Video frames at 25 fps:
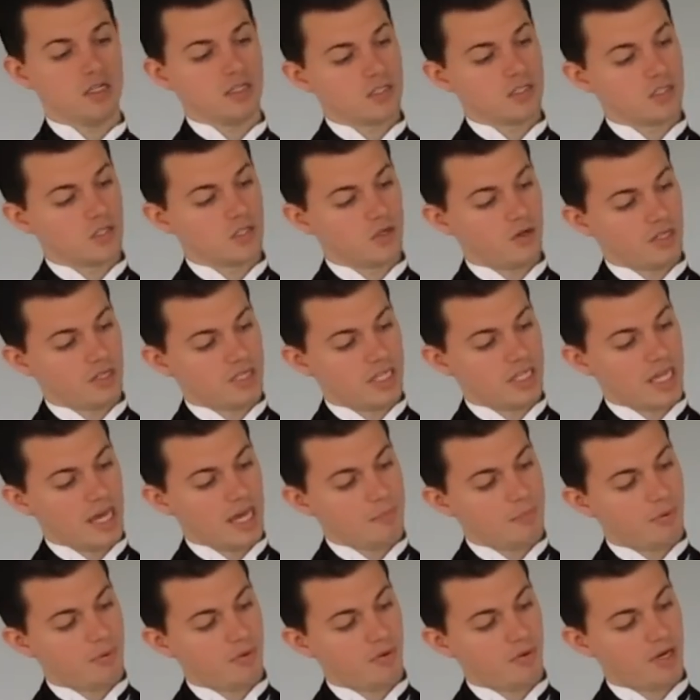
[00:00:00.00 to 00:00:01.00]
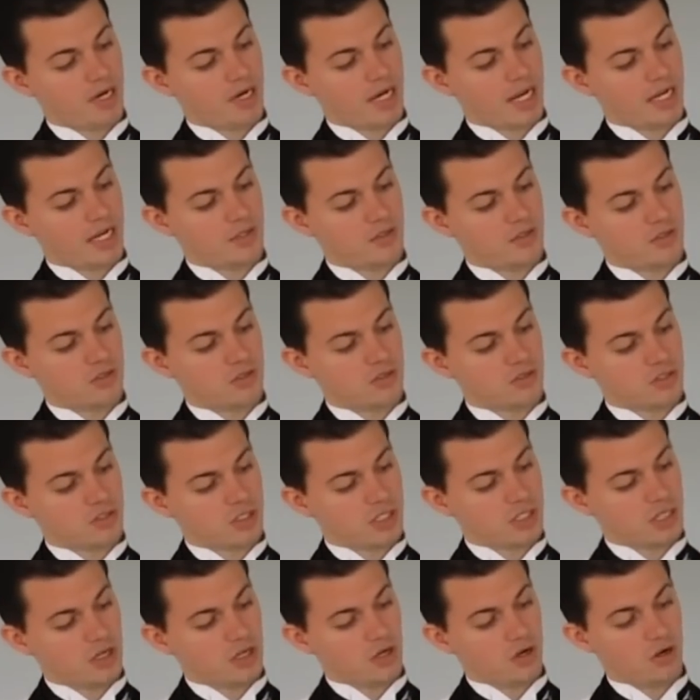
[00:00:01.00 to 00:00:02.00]
So at that point, I
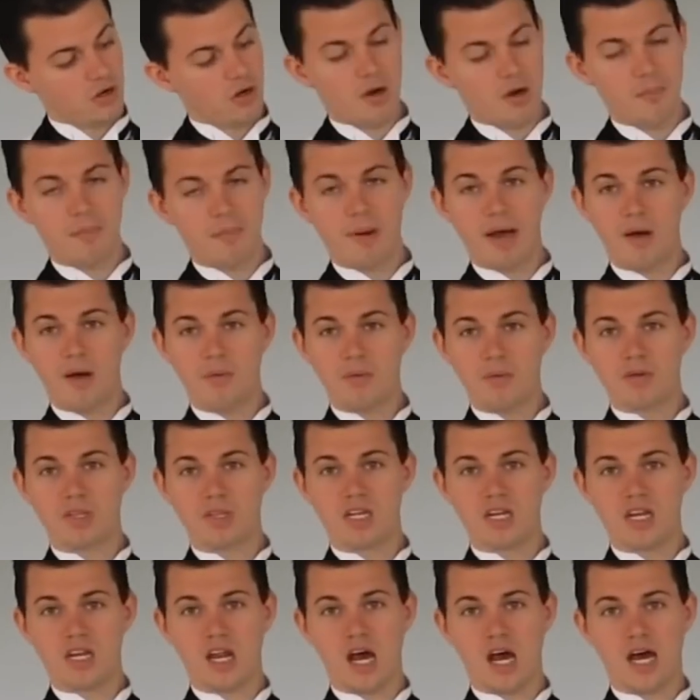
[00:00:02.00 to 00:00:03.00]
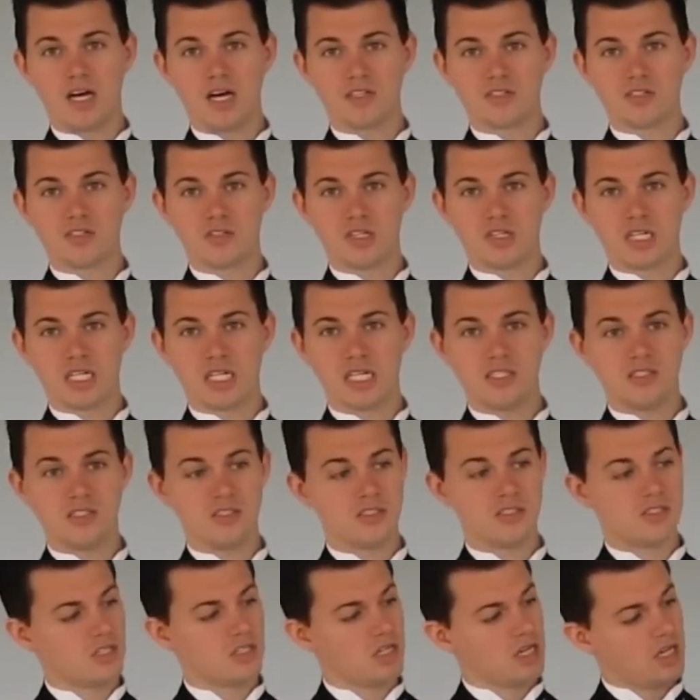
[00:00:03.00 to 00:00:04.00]
usually go about where the nozzle
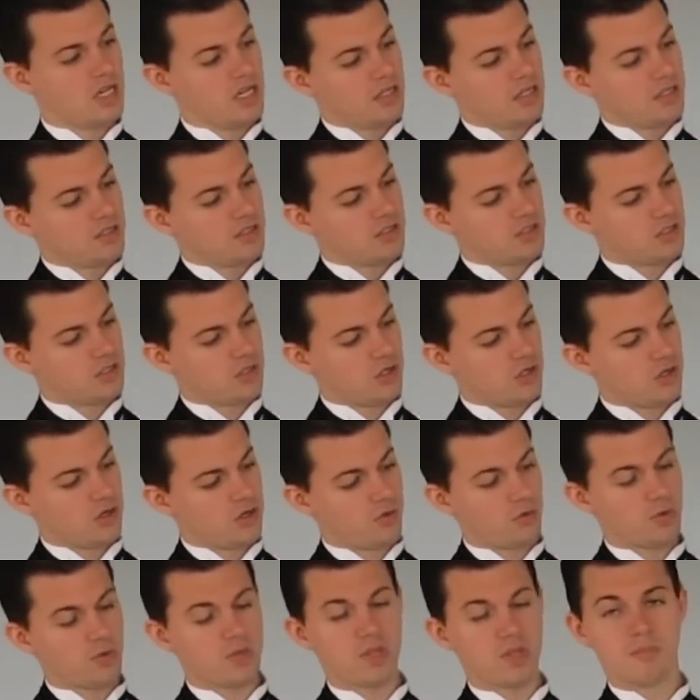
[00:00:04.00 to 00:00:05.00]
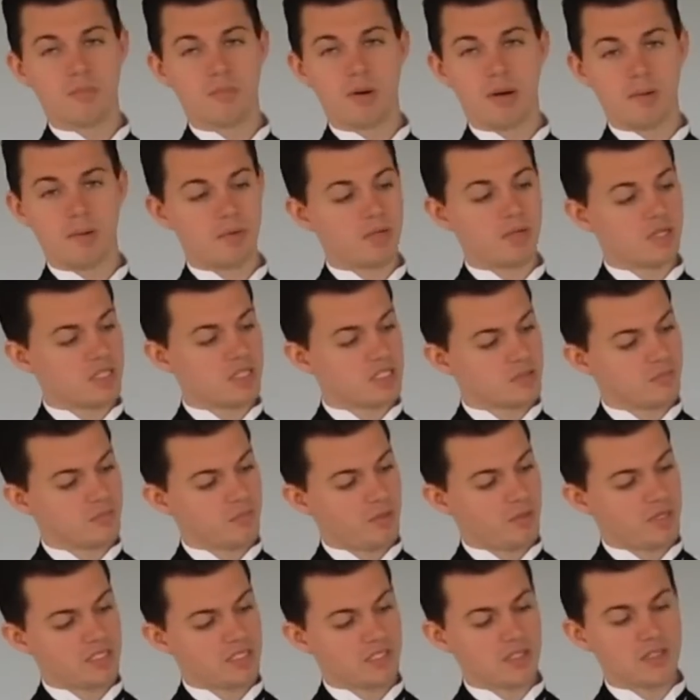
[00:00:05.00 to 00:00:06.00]
ends, so where the bubble ends
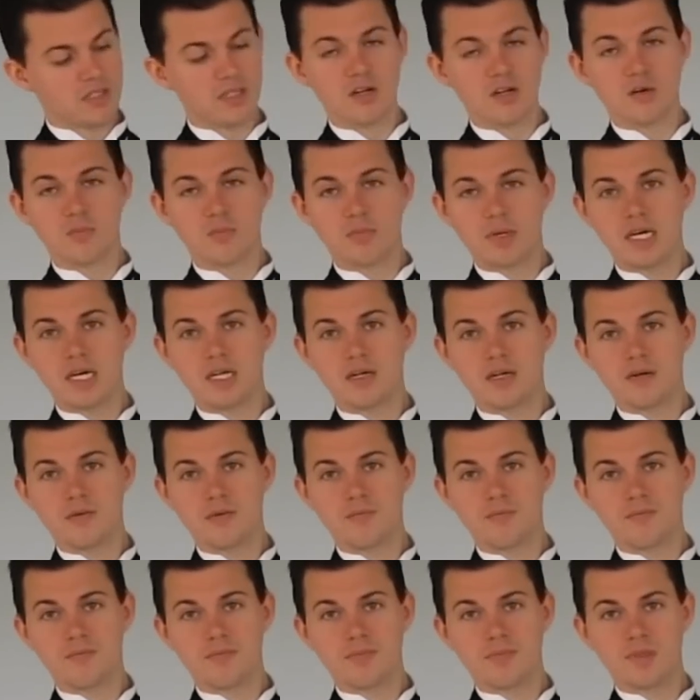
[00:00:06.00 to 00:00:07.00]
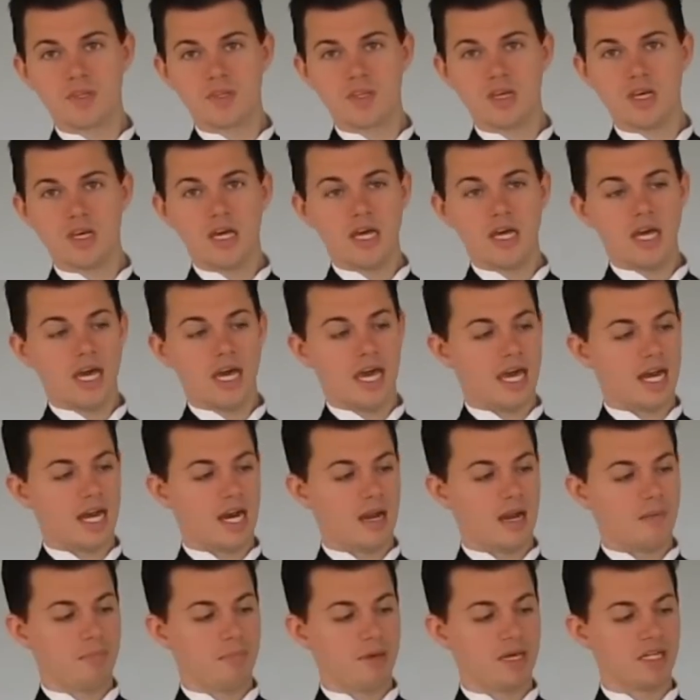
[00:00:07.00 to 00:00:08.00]
plus a little bit, and
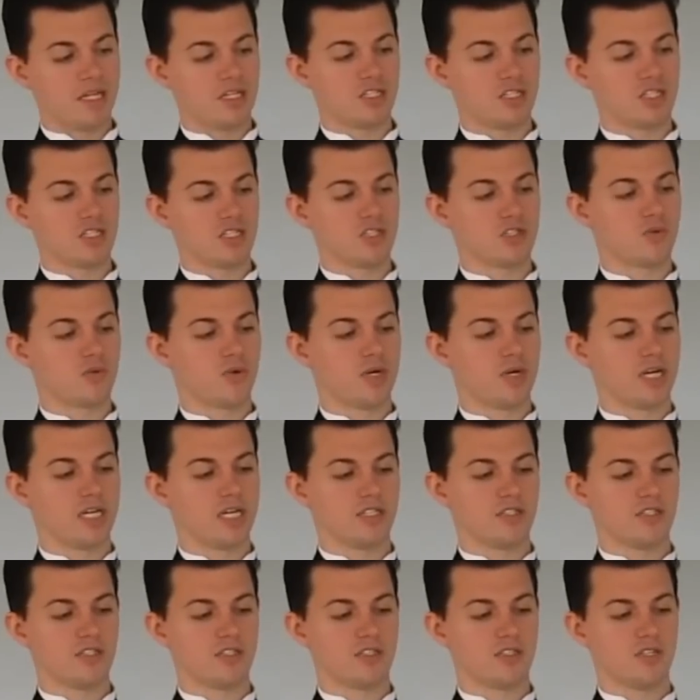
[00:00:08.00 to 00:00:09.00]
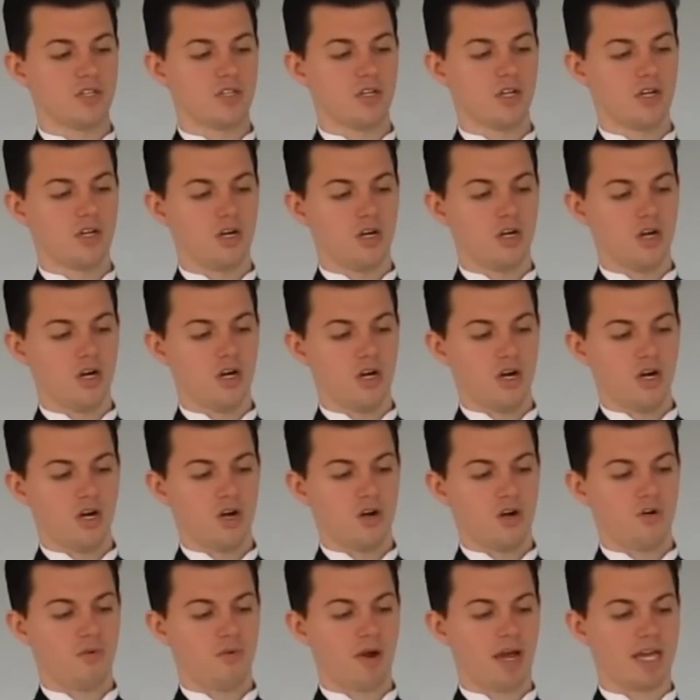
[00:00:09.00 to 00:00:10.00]
I pinch and
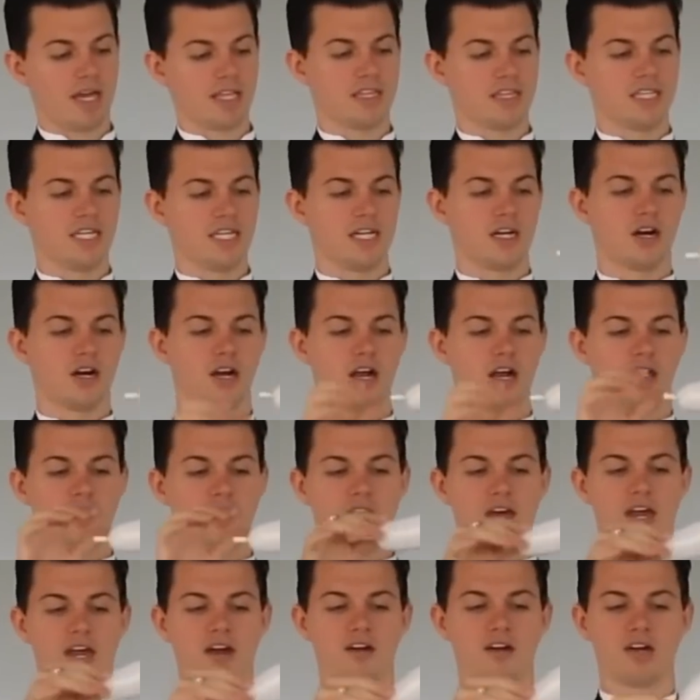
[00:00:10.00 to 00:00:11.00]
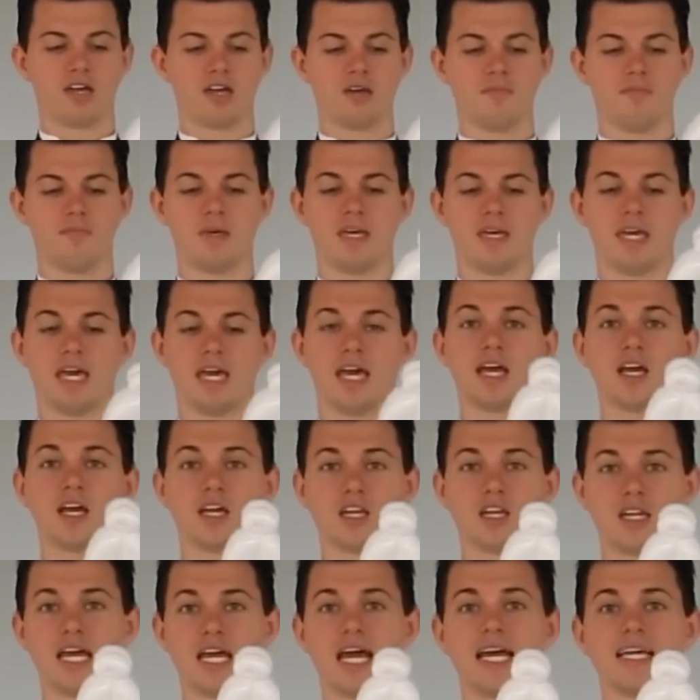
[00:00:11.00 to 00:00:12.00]
twist right there. And that'll give me
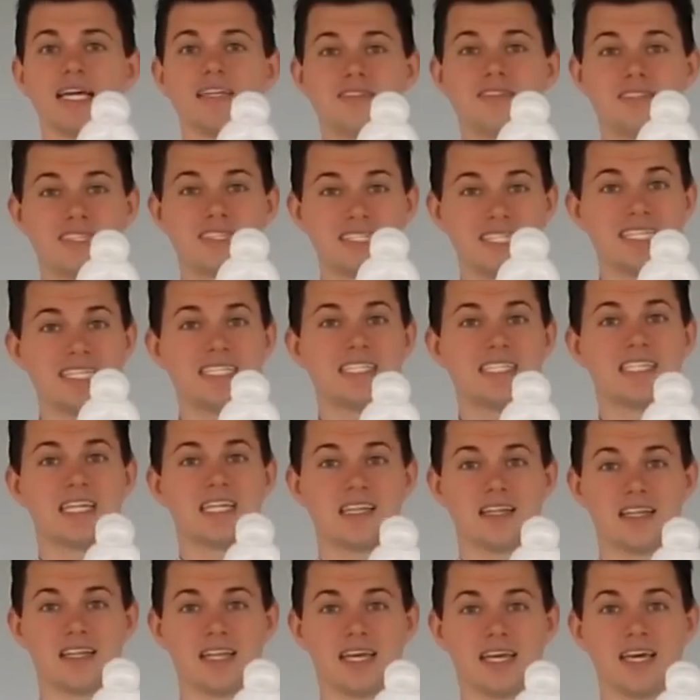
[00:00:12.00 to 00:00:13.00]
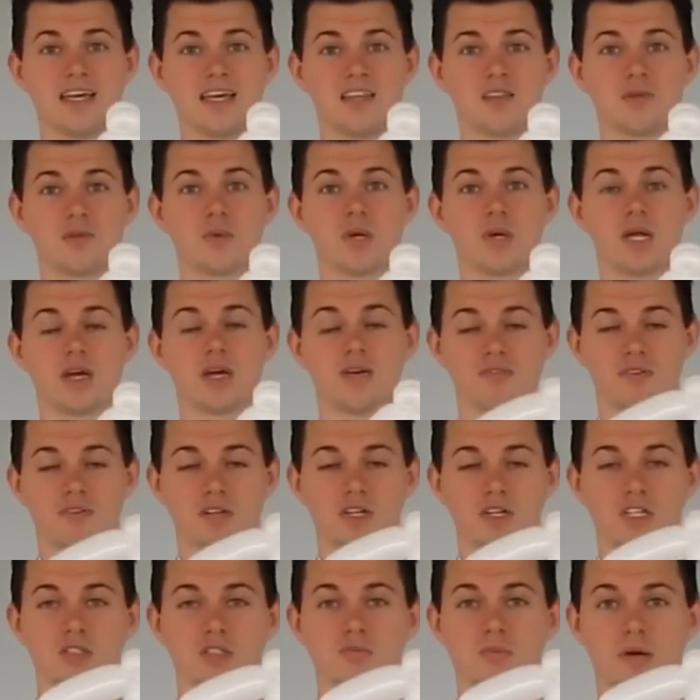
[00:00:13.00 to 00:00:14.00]
a nice, decent length when I
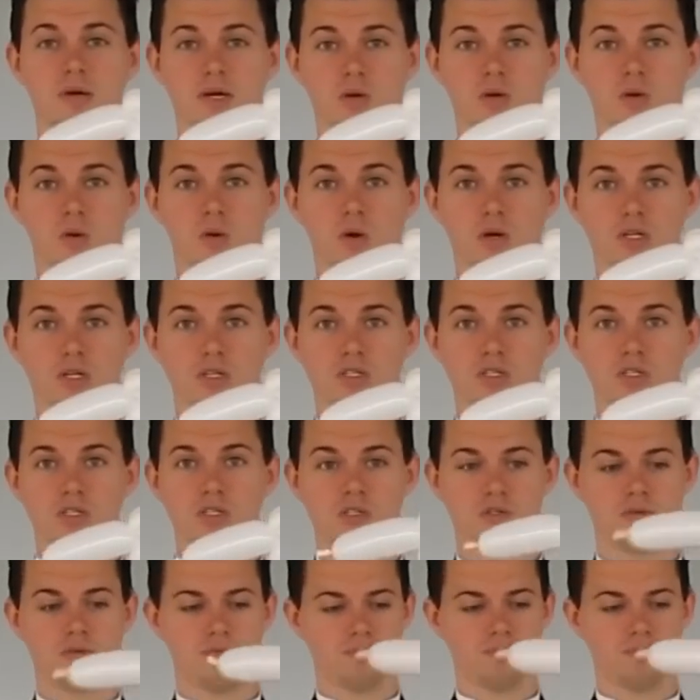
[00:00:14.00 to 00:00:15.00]
finish my horse.